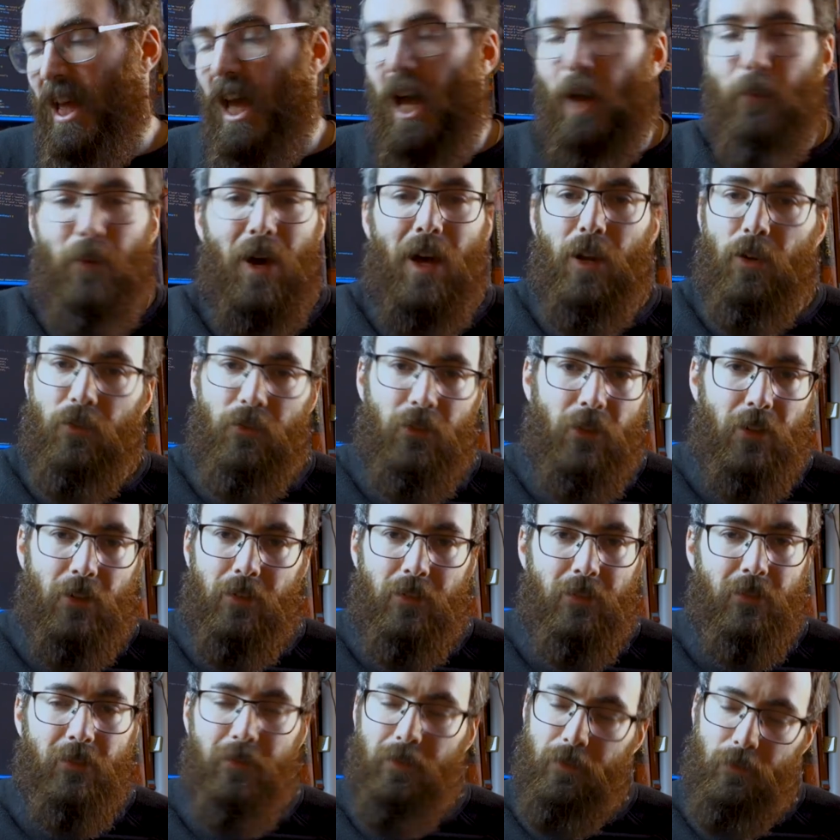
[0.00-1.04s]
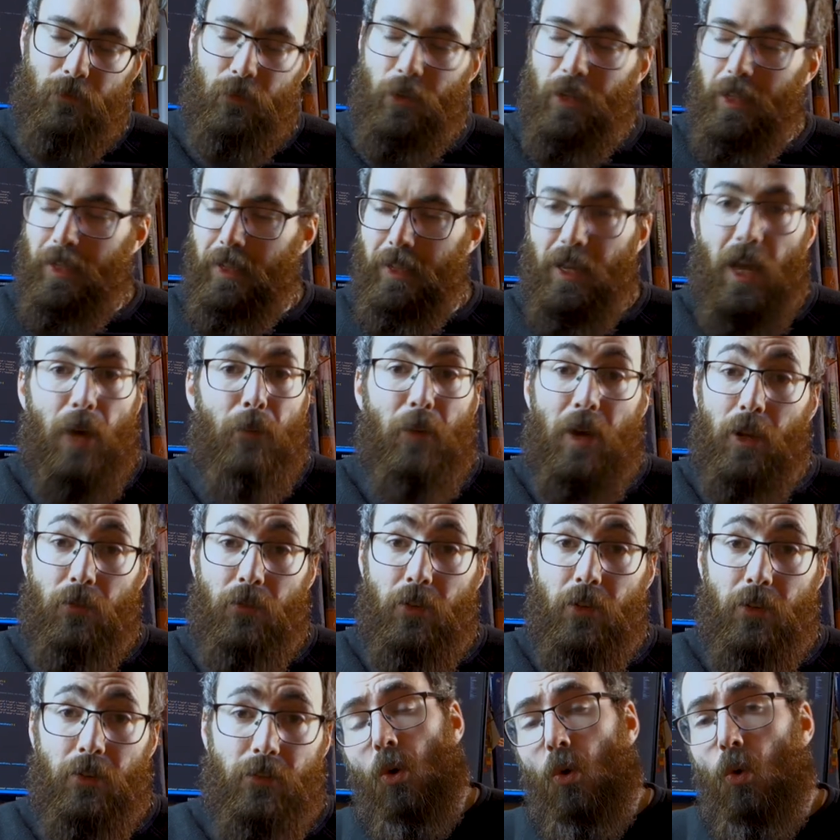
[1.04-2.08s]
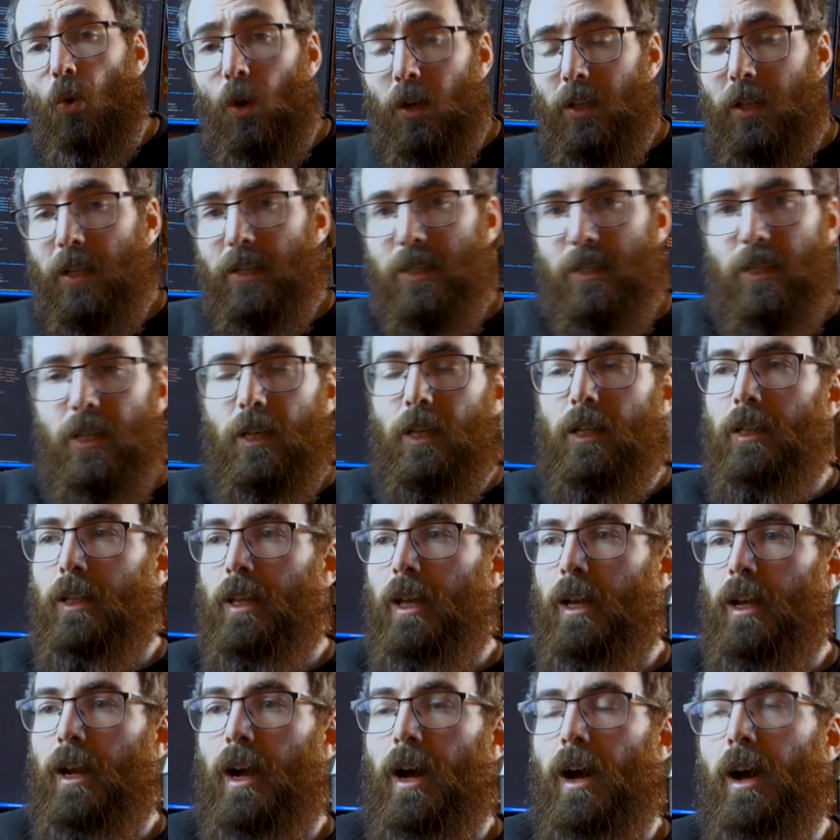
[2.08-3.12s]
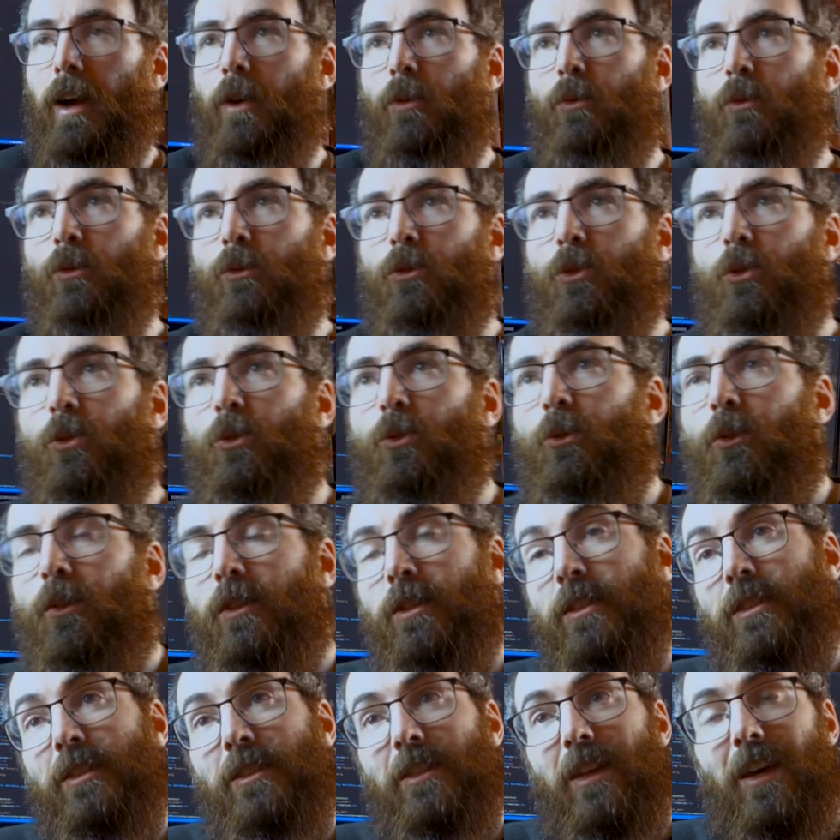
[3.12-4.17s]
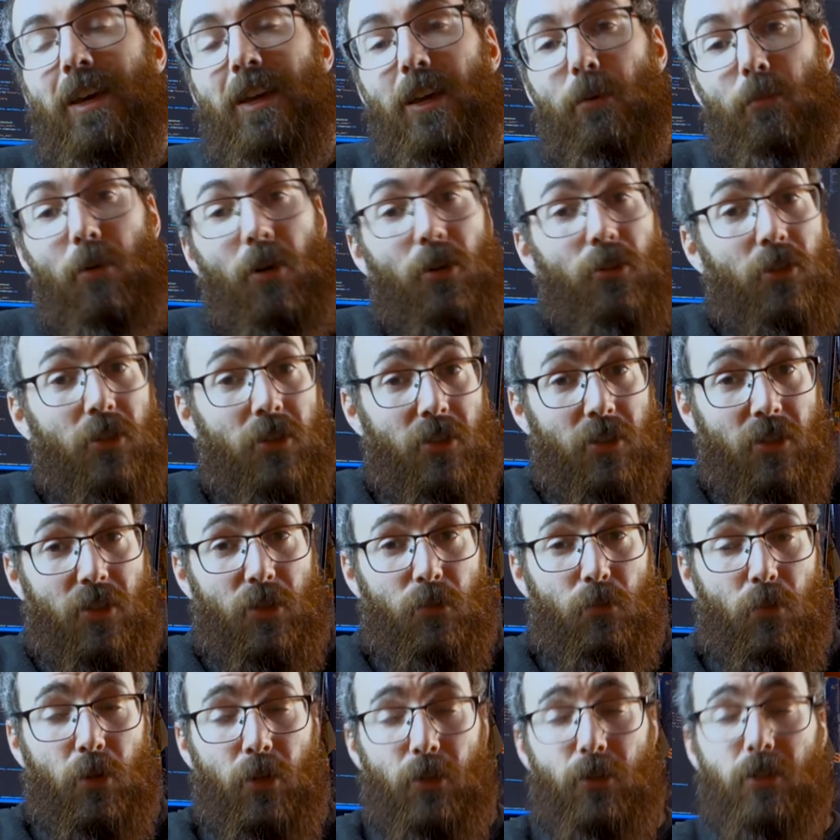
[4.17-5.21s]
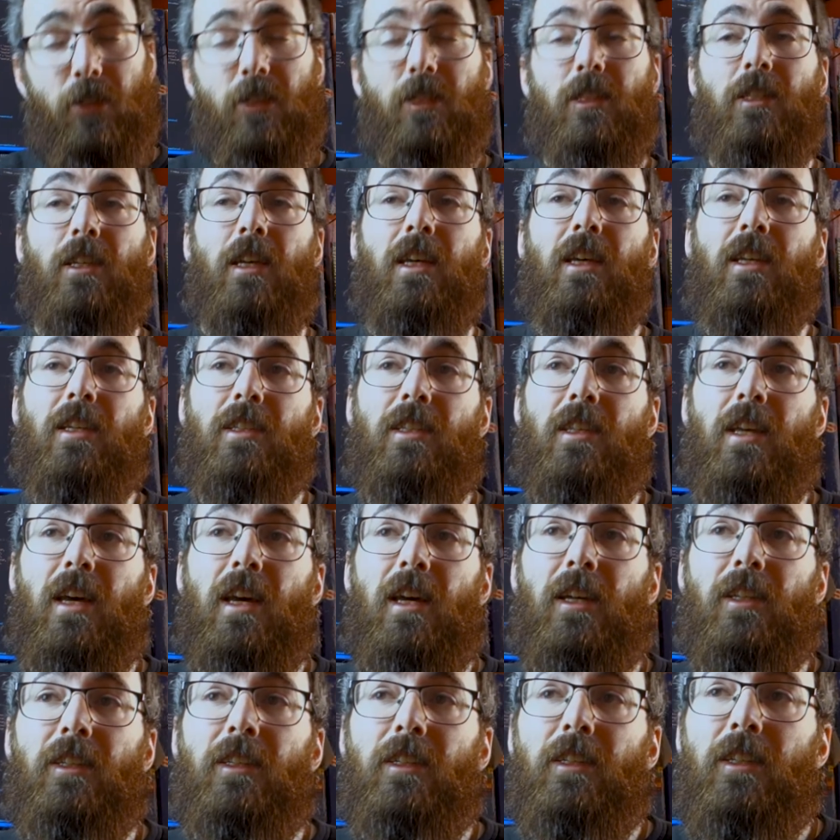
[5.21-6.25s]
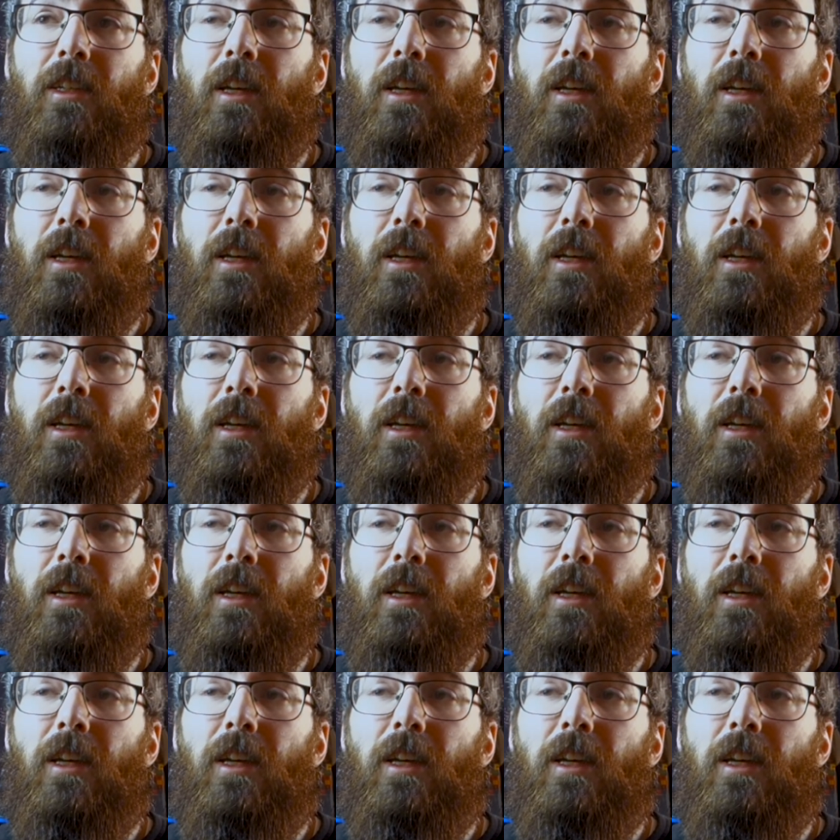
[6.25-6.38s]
I'm out of here, really, I'm out of here. One last thing that I want to say about this experience is that